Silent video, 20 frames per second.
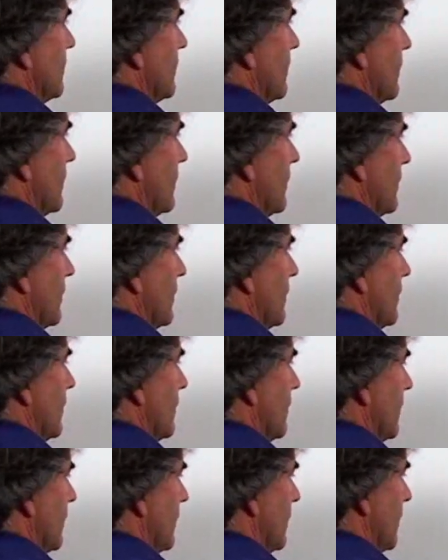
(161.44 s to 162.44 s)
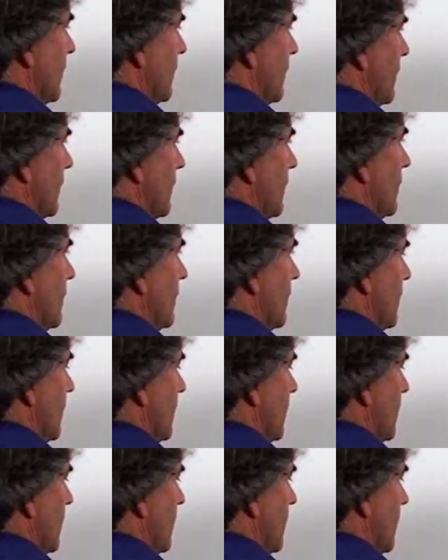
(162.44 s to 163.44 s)

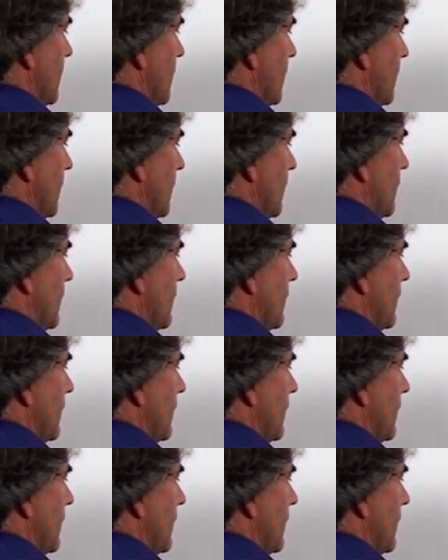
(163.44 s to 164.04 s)
Nothing is said.